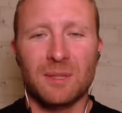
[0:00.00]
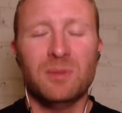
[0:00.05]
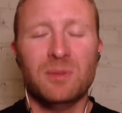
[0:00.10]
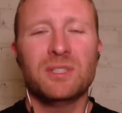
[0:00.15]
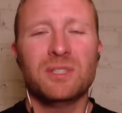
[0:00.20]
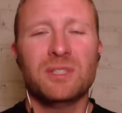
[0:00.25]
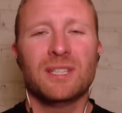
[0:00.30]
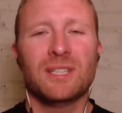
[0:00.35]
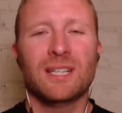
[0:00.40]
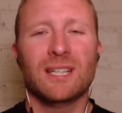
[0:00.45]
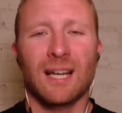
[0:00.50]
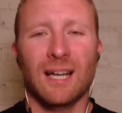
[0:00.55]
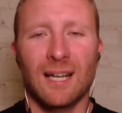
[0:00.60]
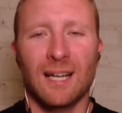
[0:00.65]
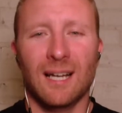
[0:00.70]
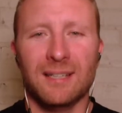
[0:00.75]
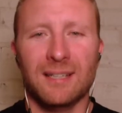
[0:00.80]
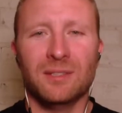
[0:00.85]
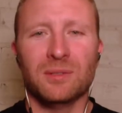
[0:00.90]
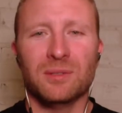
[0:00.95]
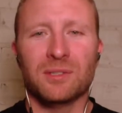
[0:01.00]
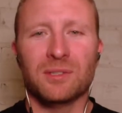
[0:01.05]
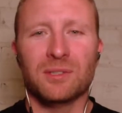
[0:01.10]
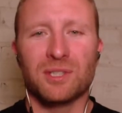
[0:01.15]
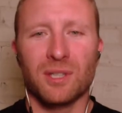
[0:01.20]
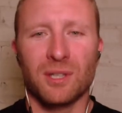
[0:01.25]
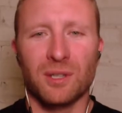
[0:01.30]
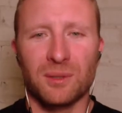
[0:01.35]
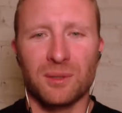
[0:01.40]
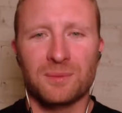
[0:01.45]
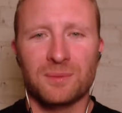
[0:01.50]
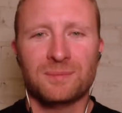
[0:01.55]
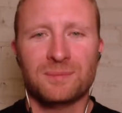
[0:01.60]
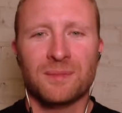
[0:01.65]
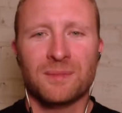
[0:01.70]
Maybe we should get high and do a show.